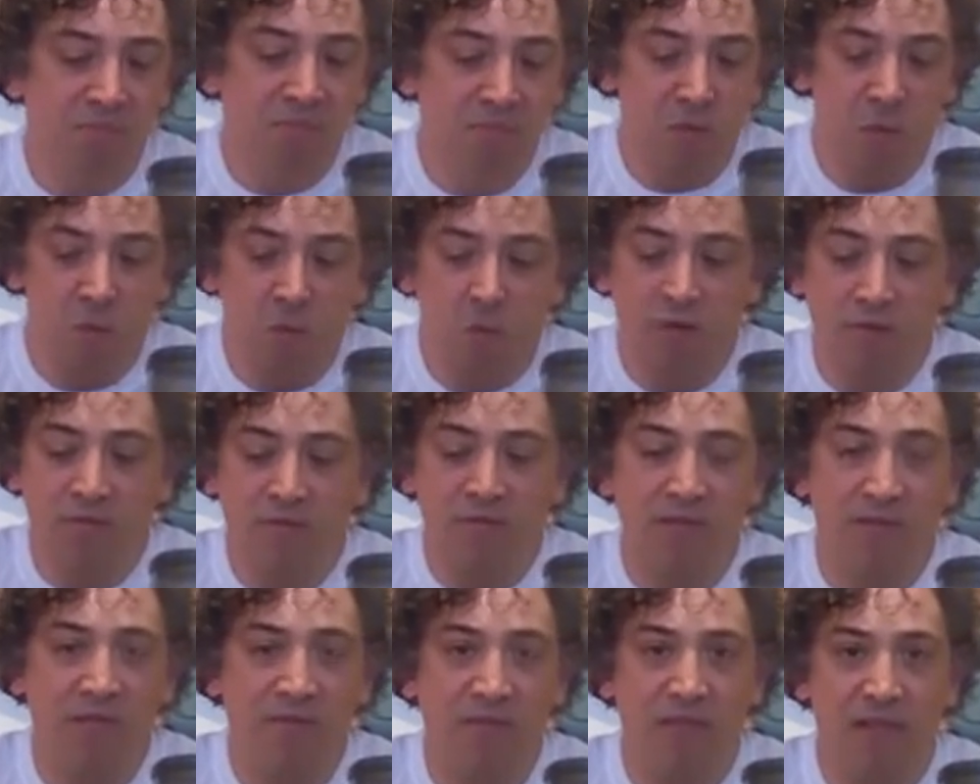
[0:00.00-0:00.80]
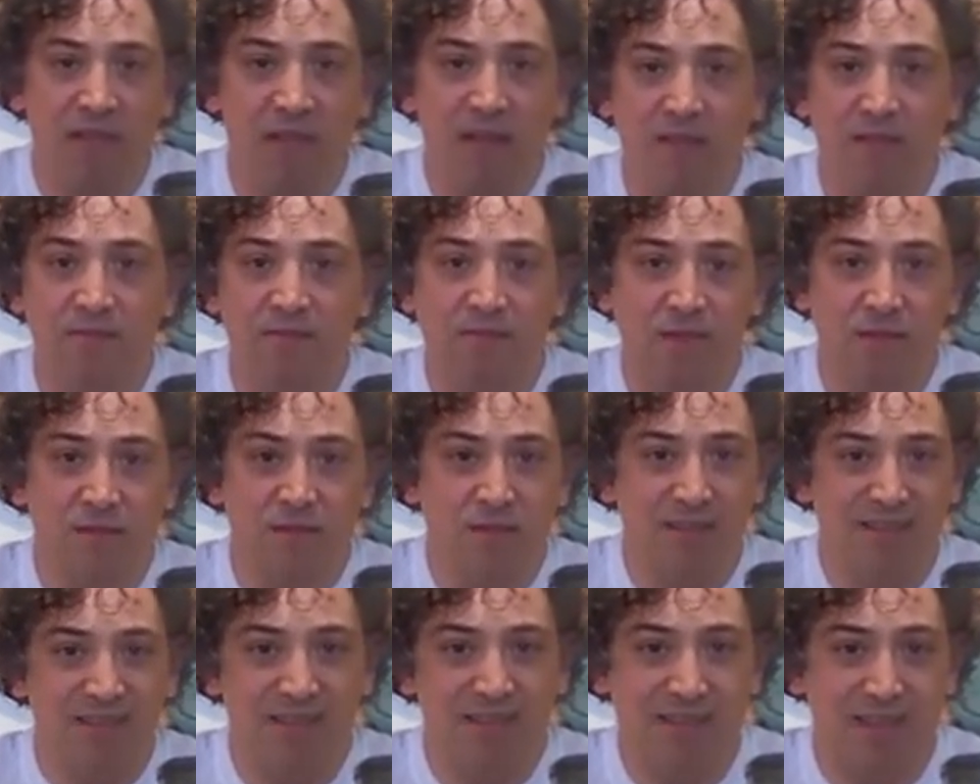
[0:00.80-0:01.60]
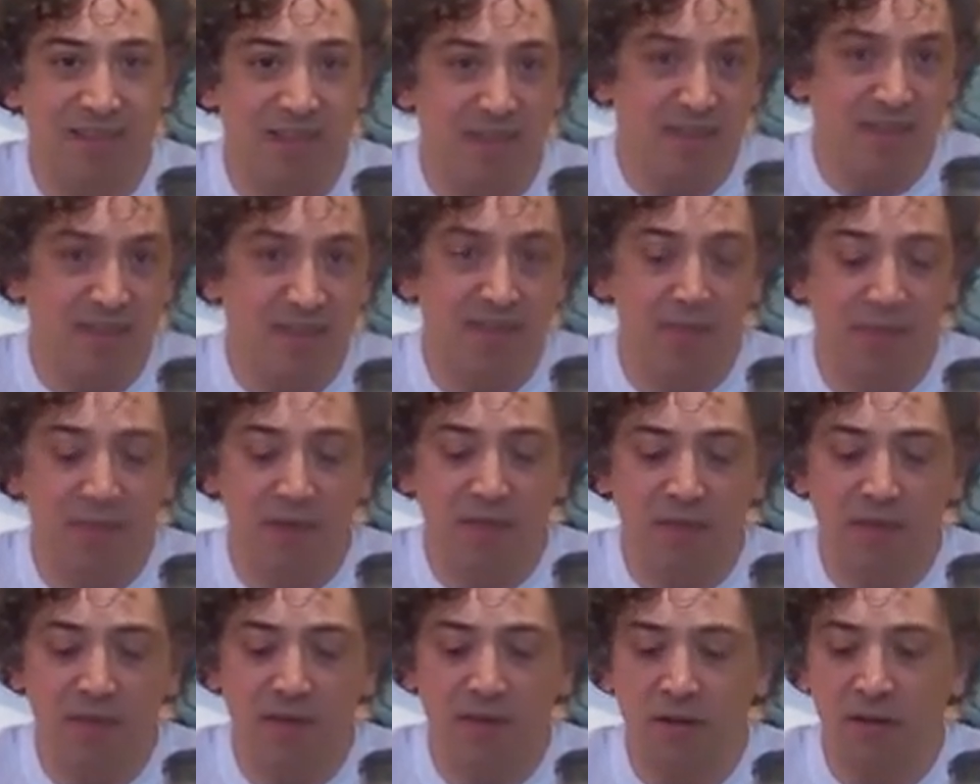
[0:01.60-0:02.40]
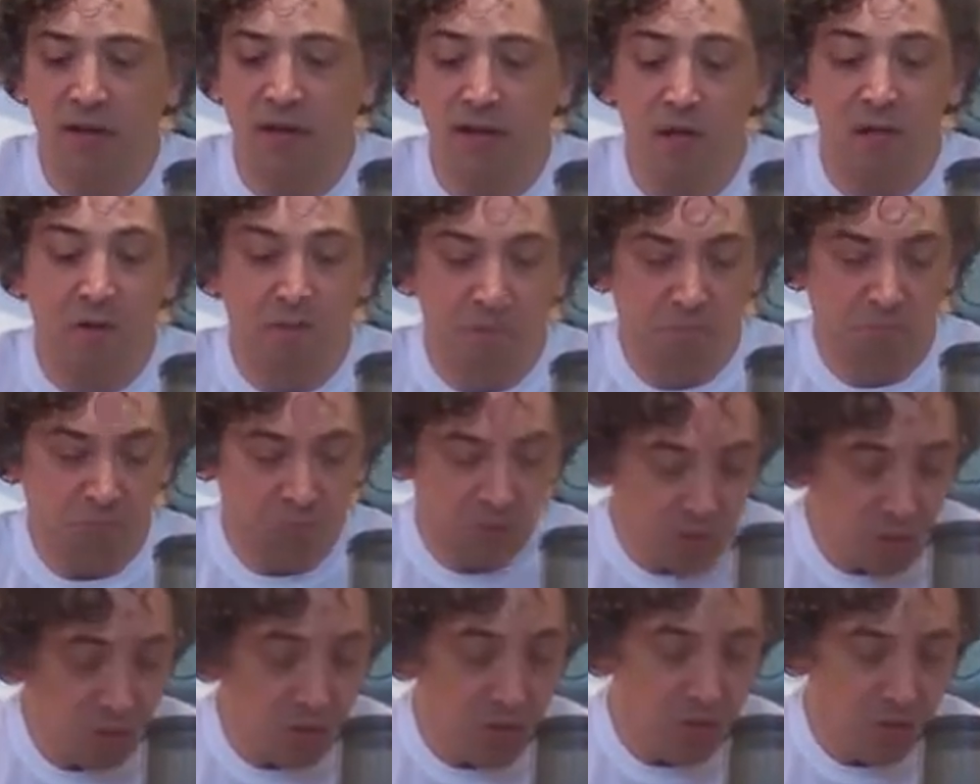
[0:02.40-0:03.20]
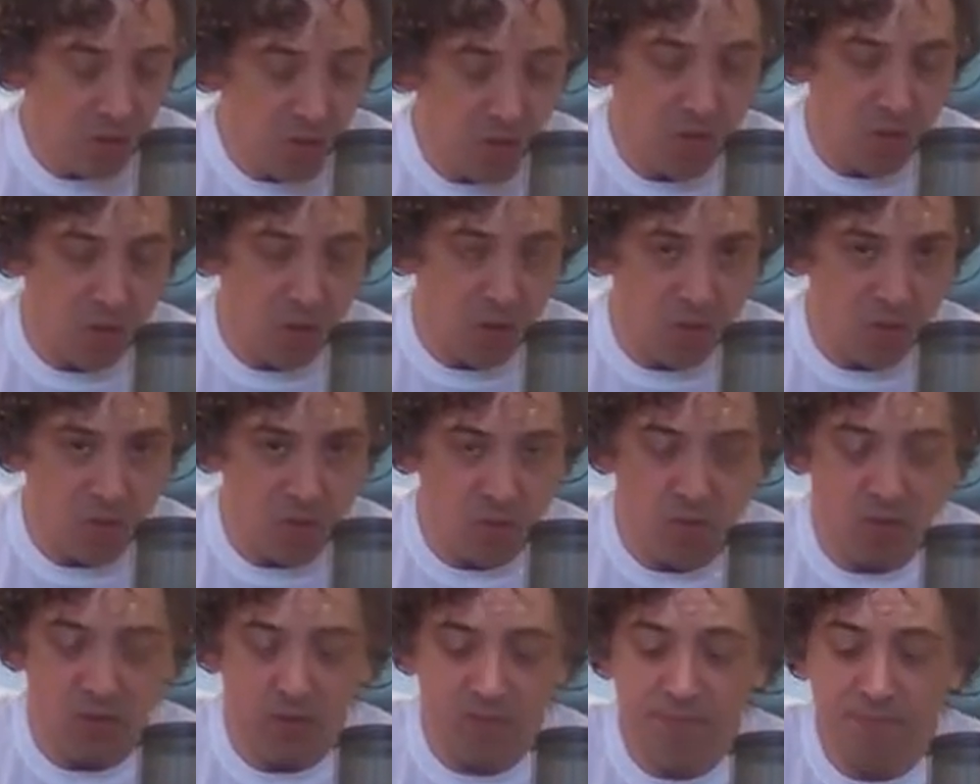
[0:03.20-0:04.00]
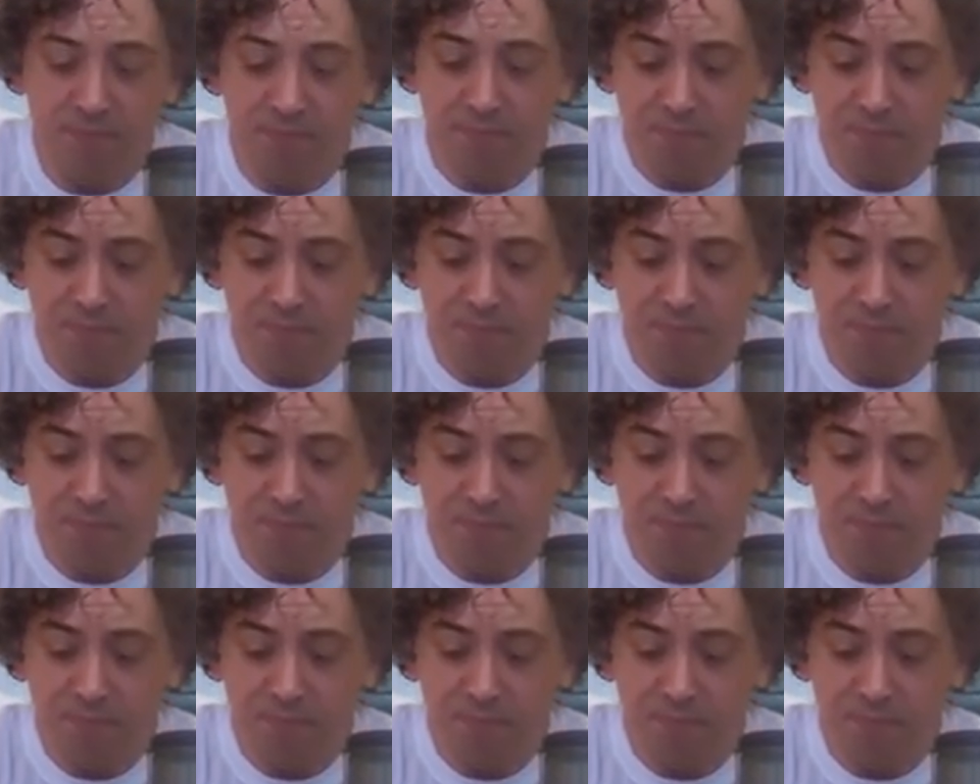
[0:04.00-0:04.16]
only for the fact that this is just a tasting method, but you can use a whole one.